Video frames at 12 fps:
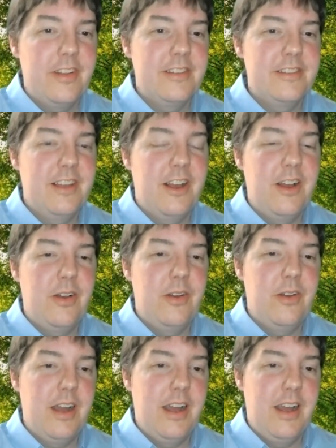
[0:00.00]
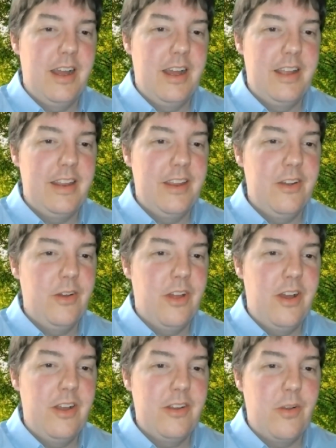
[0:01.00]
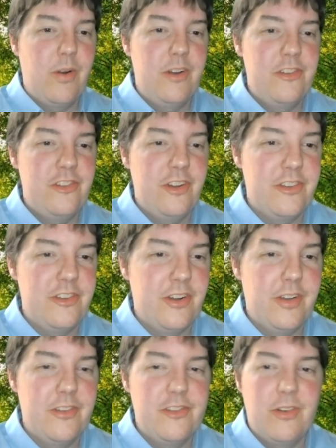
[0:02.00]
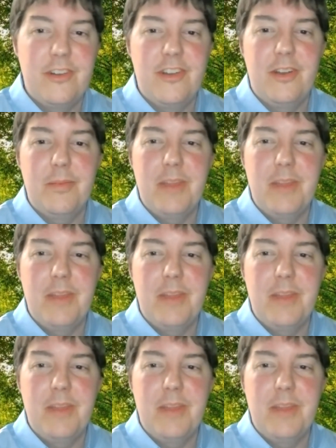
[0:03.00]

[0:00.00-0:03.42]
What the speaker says: So, long or short-term